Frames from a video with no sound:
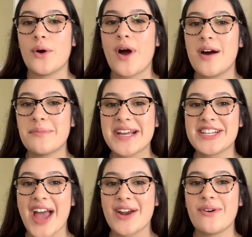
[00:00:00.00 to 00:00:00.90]
on my
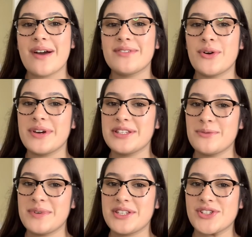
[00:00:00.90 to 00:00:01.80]
channel, I'm going to
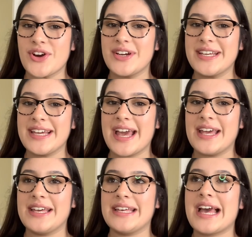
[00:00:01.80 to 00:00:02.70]
be starting
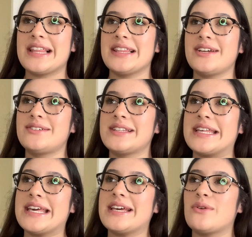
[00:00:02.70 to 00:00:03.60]
a little
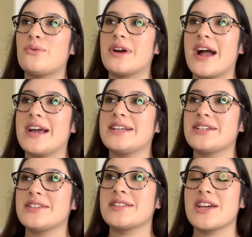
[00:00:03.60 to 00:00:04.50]
thing where I
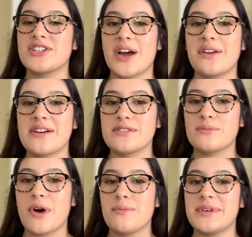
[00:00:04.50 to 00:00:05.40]
just shout out
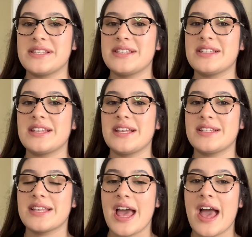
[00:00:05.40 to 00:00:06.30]
small
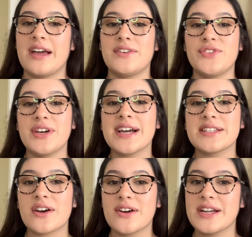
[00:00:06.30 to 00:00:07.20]
businesses. And if you
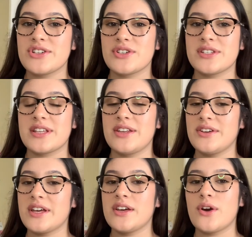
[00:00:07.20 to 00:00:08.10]
guys are interested,
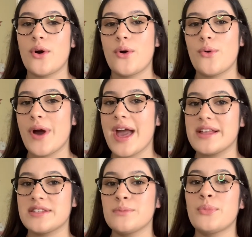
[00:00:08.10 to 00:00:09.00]
you can go
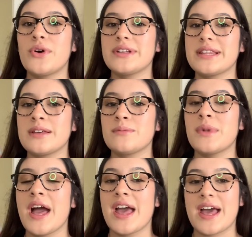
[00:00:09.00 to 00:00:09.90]
and support them.
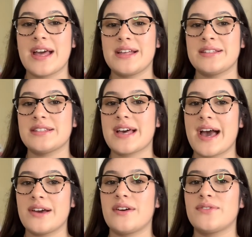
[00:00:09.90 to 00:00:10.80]
And
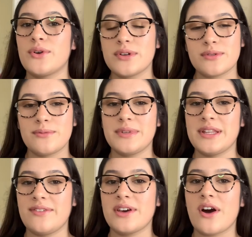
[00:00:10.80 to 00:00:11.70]
I, of course, will be
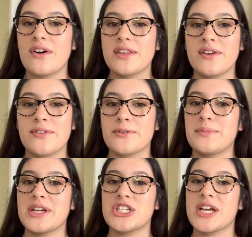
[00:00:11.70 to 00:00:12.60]
leaving all their
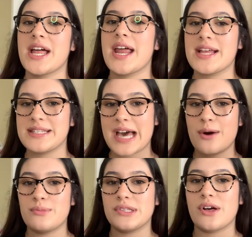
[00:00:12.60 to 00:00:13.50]
information and
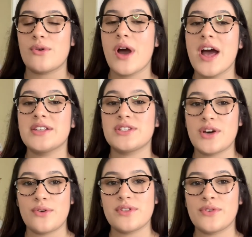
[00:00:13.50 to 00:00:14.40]
down below.
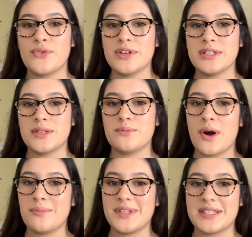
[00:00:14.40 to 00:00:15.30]
So the first
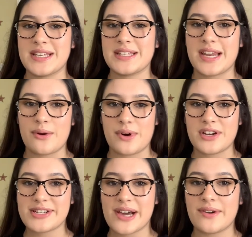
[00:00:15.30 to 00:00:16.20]
small business that I want
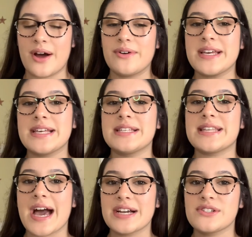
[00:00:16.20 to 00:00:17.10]
to shout out is
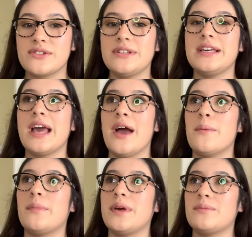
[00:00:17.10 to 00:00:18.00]
actually
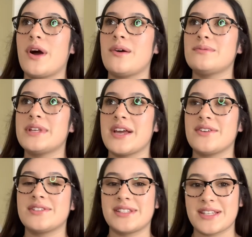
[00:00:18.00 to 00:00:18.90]
my mom's
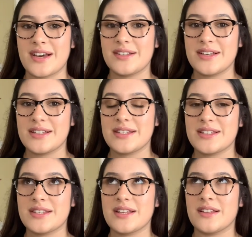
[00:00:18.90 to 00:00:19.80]
hairstylist
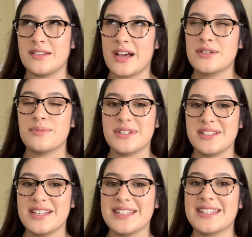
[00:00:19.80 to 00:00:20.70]
lash
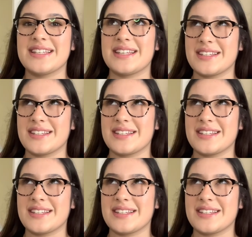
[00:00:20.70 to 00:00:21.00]
business. Yes.